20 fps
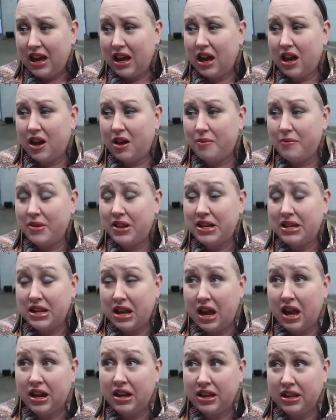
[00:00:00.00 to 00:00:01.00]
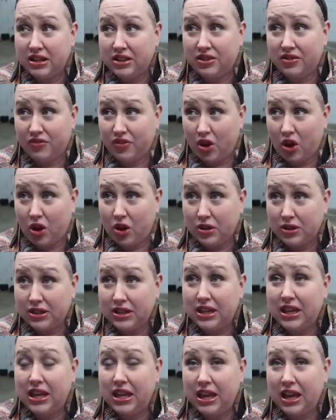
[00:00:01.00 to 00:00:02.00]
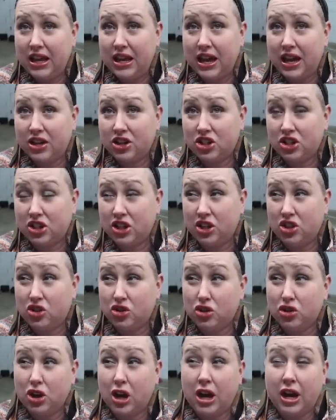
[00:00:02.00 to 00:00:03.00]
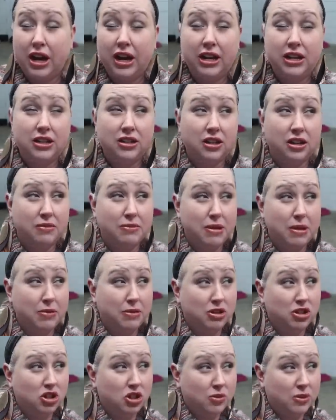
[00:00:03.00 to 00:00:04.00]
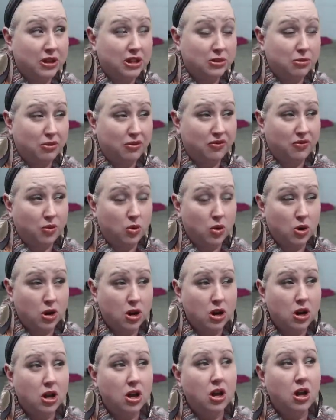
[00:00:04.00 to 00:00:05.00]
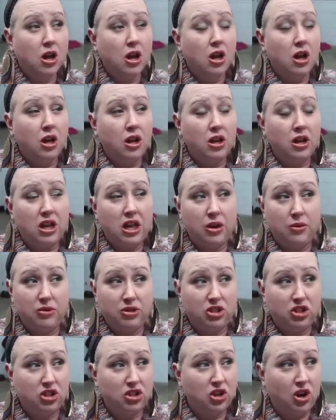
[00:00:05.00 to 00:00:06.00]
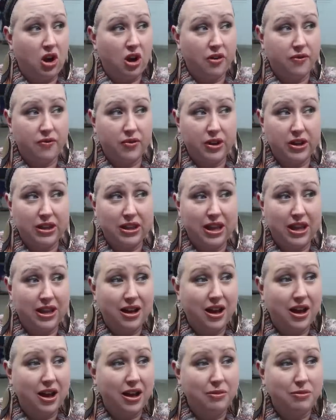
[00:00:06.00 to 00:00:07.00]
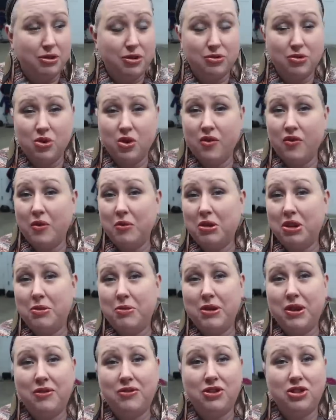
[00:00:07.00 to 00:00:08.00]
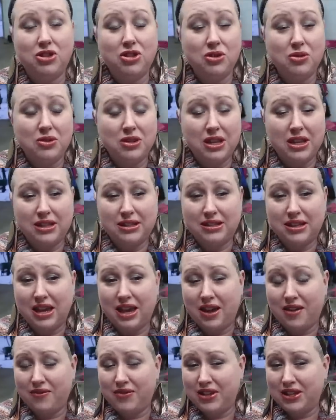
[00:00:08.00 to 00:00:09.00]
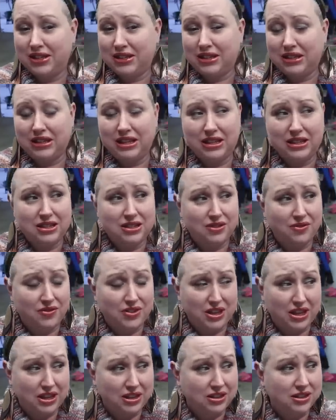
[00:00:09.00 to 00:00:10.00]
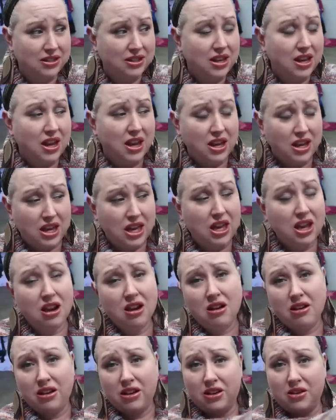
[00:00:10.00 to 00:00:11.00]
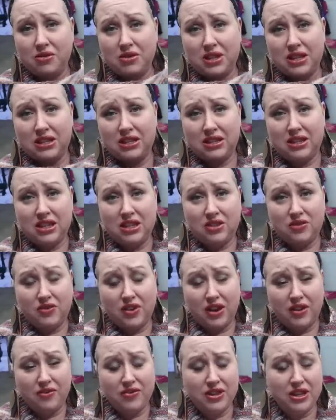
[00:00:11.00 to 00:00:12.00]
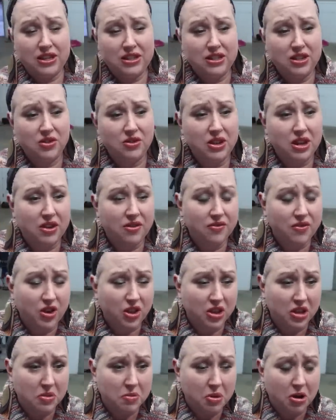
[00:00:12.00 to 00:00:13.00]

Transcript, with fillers: Um, not his fault. He had actually tried maybe two weeks before. He was just offering like, I don't know if I'm going to be able to do this. I have this list of things here, you know, the, these five things here that are falling